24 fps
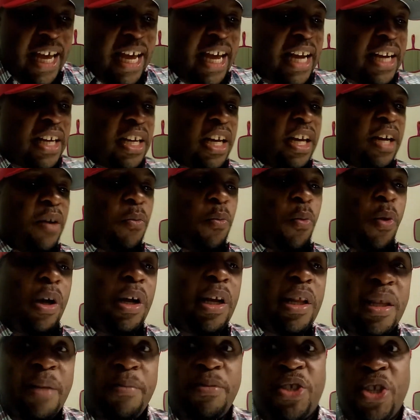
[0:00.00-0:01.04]
and
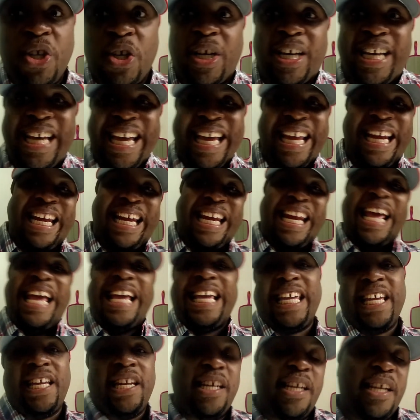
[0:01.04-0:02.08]
one of them took a
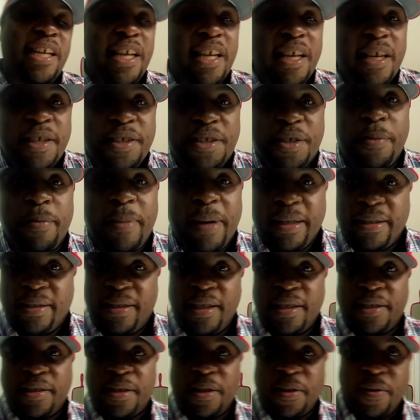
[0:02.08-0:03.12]
liking to my
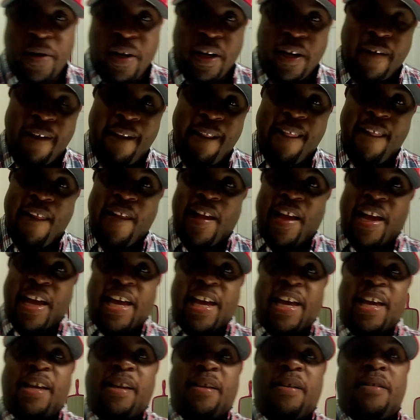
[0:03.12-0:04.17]
sister, right?
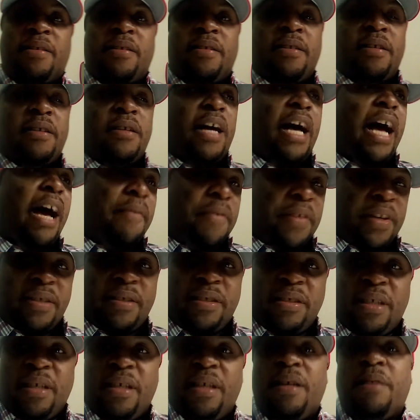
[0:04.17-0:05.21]
And
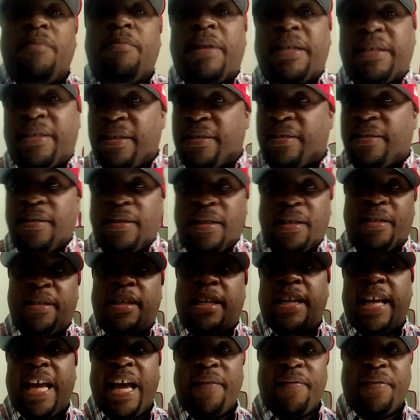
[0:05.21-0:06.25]
obviously, my sister
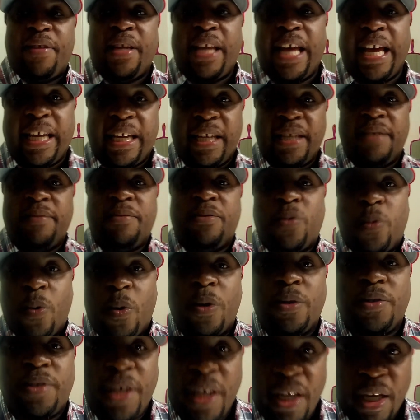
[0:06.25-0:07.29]
didn't have a liking
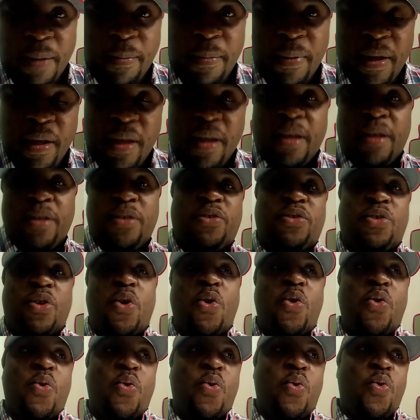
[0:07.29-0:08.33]
towards him.
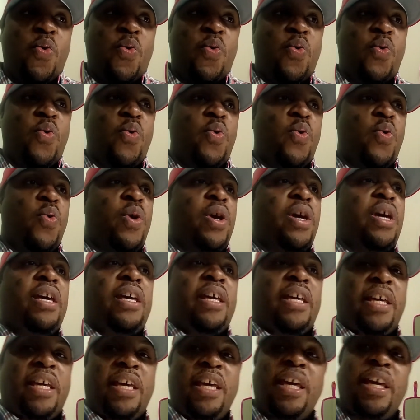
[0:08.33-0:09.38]
So
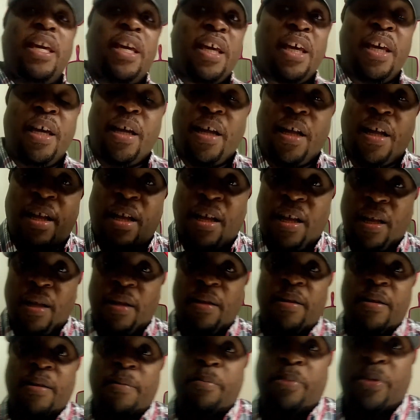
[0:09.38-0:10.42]
he
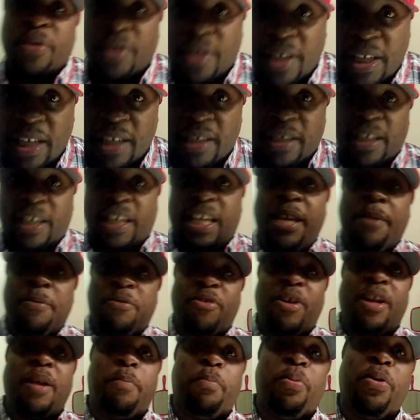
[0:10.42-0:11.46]
proceeded to
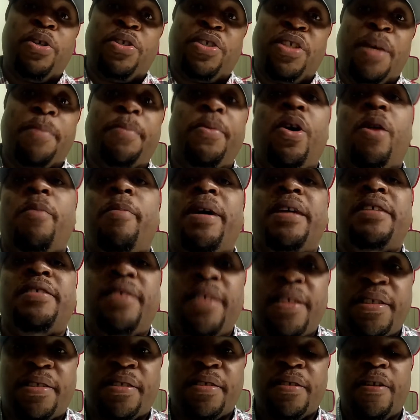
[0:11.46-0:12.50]
keep trying to push up on my
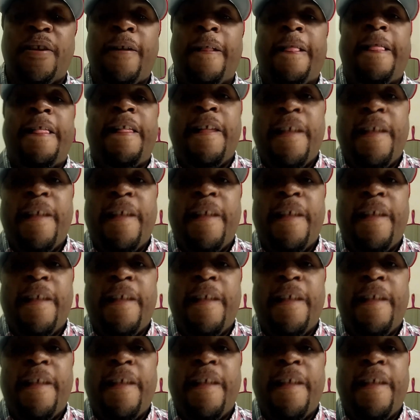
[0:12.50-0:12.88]
sister.